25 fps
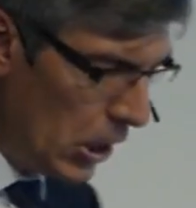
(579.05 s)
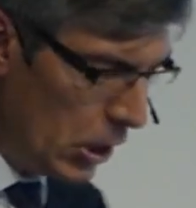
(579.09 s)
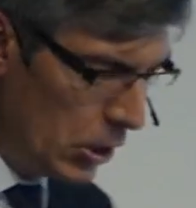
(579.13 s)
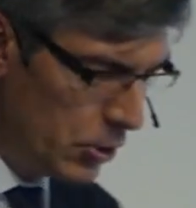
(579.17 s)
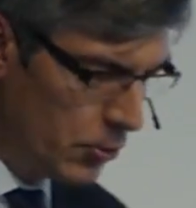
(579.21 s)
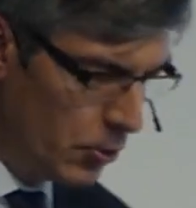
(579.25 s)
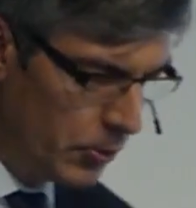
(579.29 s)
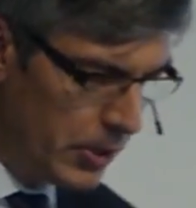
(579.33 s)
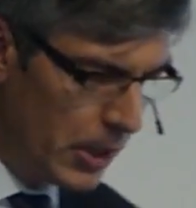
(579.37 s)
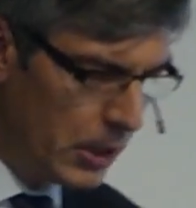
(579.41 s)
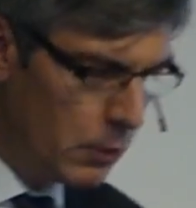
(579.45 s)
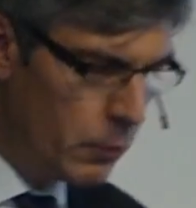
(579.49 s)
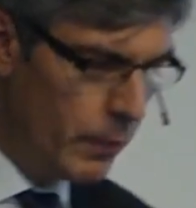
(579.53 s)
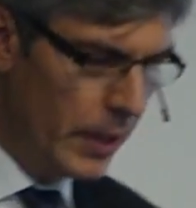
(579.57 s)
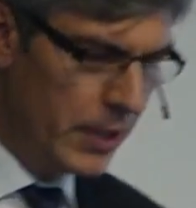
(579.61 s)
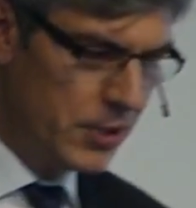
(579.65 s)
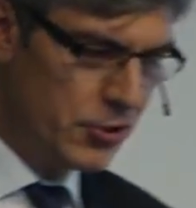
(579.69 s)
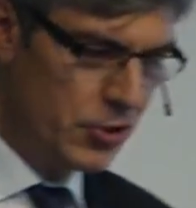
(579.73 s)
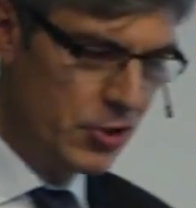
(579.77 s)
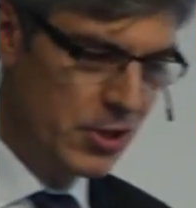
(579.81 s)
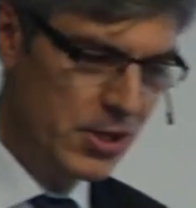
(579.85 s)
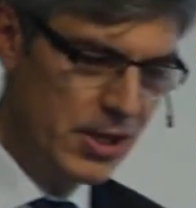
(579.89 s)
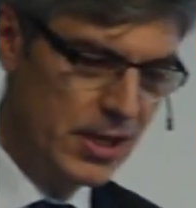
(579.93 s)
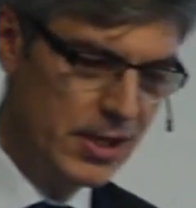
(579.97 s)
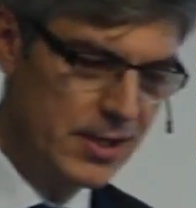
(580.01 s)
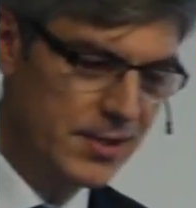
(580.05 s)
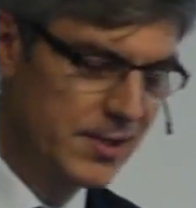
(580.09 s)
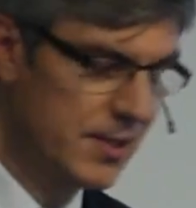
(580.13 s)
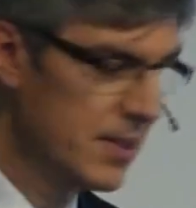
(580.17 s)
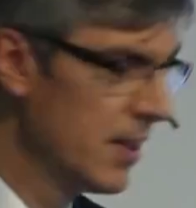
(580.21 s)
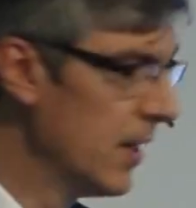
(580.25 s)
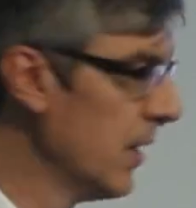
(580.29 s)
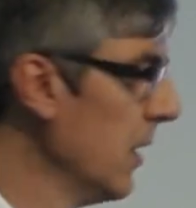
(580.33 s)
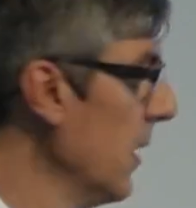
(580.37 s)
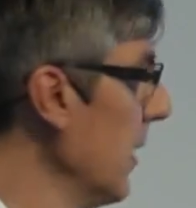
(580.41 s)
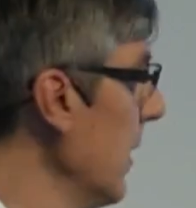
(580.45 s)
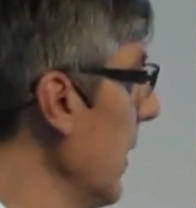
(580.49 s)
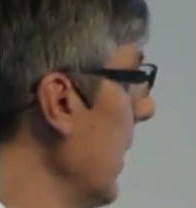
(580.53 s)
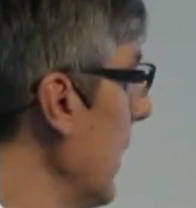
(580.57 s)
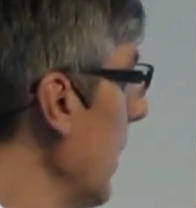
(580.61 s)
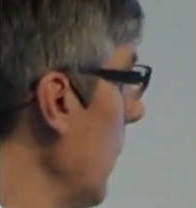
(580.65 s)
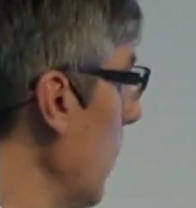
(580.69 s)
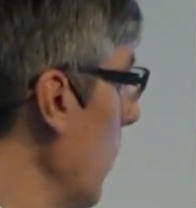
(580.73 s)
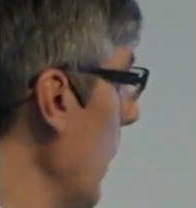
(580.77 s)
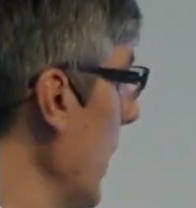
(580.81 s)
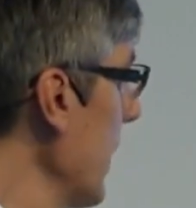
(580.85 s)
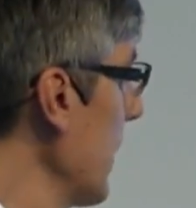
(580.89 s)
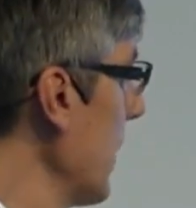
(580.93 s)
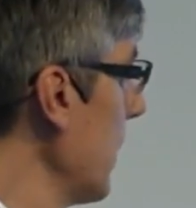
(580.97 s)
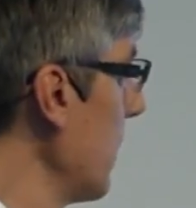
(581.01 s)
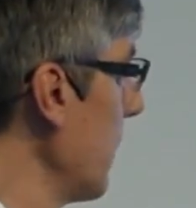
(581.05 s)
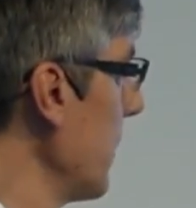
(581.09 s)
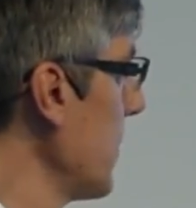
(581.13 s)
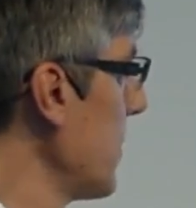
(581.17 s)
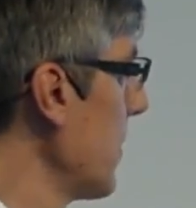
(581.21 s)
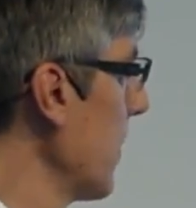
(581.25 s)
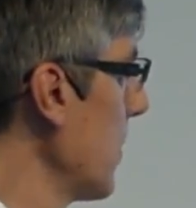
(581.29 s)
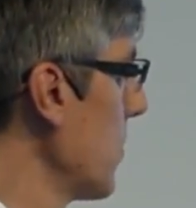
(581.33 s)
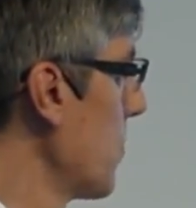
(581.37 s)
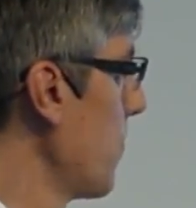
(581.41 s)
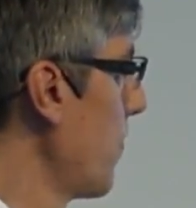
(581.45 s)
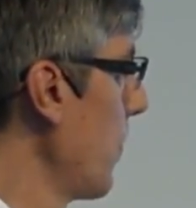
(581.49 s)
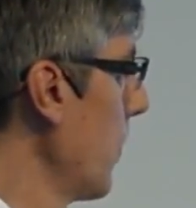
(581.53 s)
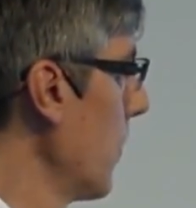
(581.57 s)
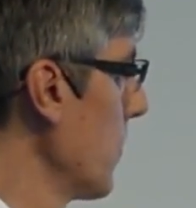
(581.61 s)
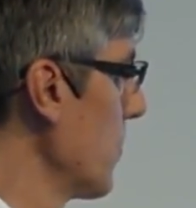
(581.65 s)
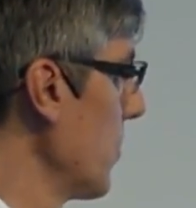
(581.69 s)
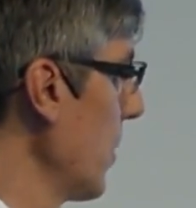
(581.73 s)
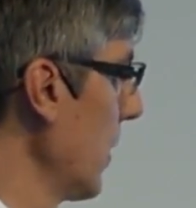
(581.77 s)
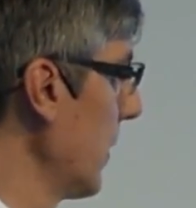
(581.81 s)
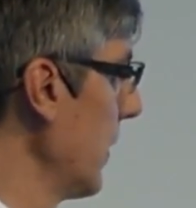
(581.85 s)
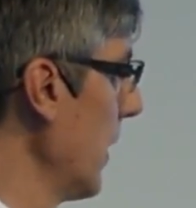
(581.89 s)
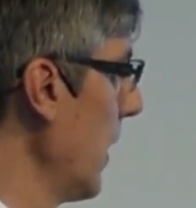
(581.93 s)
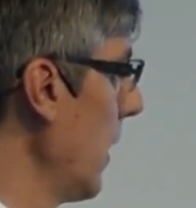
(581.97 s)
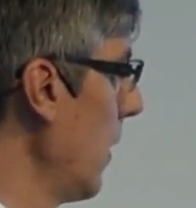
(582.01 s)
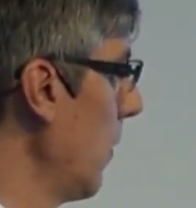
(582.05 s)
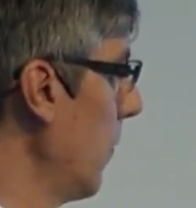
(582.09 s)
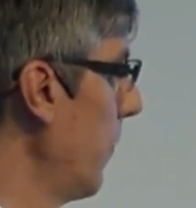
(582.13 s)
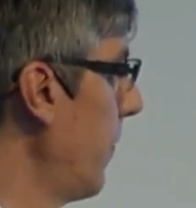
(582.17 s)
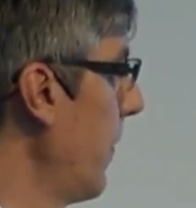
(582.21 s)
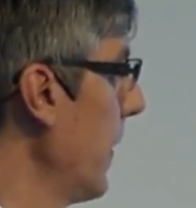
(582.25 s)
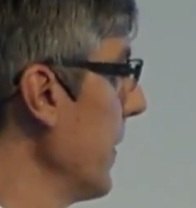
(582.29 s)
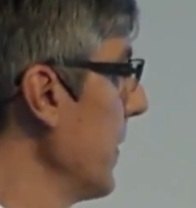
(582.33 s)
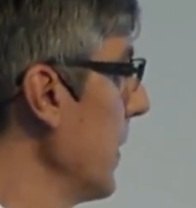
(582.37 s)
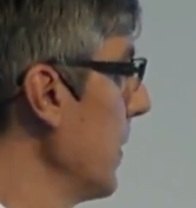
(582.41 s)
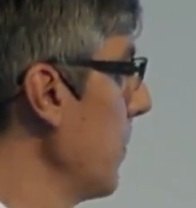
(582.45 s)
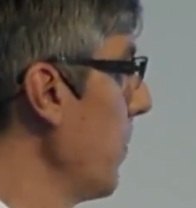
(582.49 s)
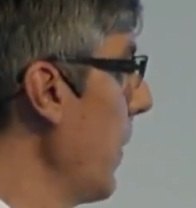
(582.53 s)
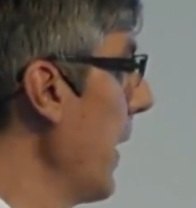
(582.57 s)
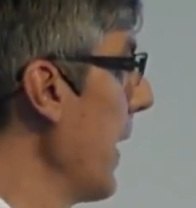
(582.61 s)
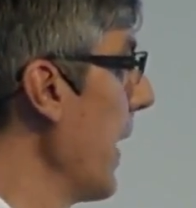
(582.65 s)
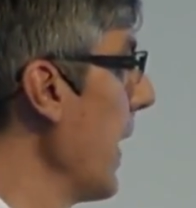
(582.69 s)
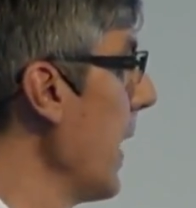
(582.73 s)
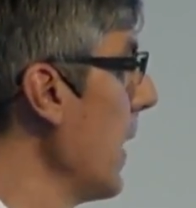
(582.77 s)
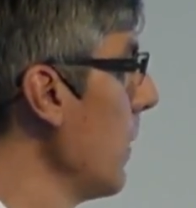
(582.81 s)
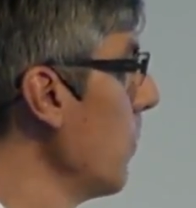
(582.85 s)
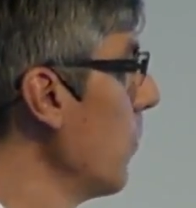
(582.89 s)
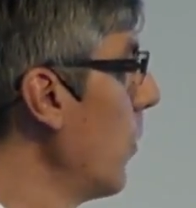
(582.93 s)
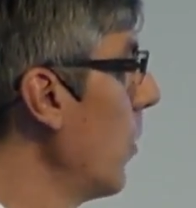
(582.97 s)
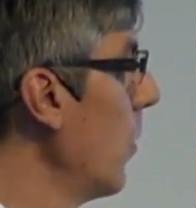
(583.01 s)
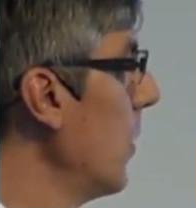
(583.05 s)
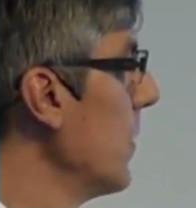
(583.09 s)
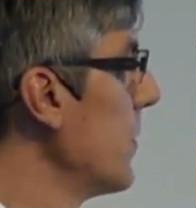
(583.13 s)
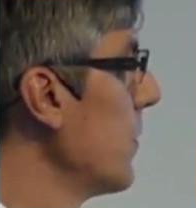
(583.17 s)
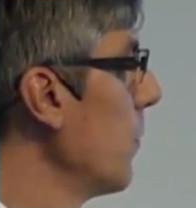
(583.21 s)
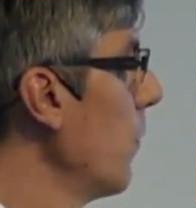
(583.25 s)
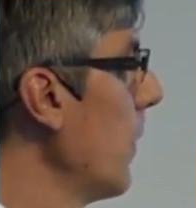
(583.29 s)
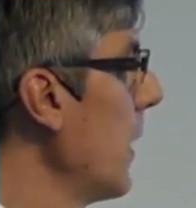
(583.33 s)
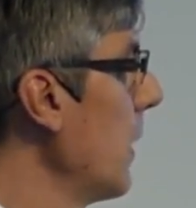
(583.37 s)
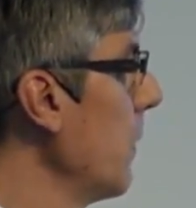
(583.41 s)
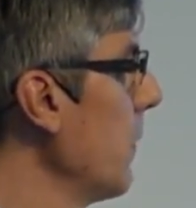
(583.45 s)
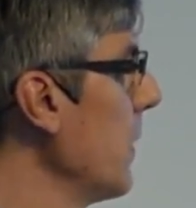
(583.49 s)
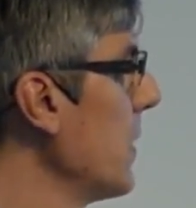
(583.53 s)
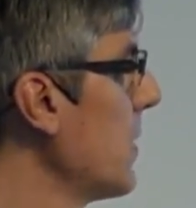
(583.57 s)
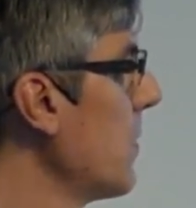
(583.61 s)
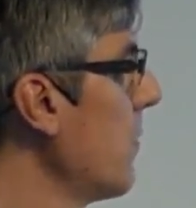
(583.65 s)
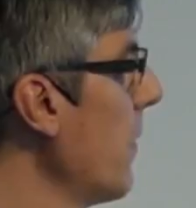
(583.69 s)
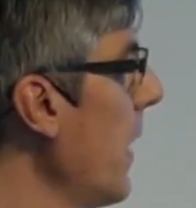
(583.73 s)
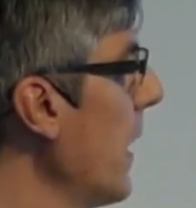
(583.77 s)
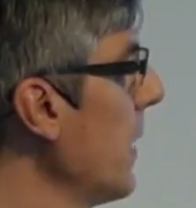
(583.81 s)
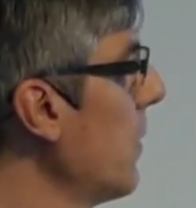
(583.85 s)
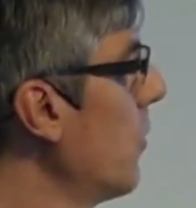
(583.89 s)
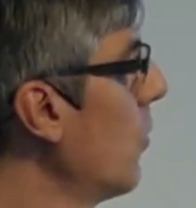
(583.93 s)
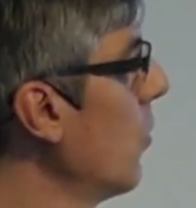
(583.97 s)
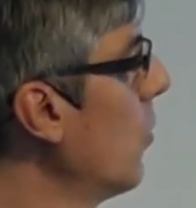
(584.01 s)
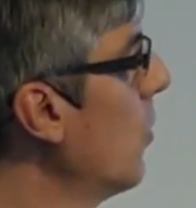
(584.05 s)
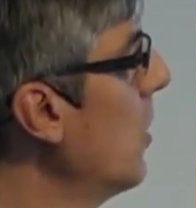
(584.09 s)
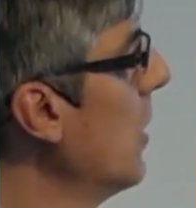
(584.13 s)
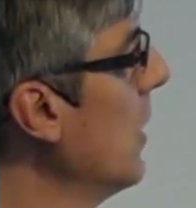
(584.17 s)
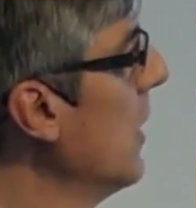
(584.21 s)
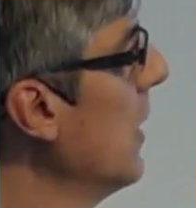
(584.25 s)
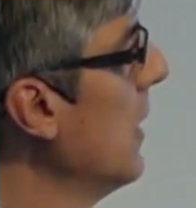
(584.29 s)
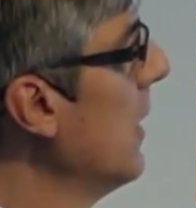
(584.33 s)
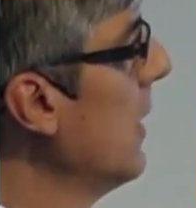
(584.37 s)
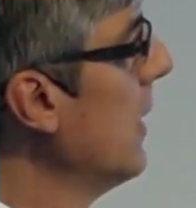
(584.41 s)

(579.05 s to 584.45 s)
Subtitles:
So the question is, we had a research project now funded by Helmholtz where we try to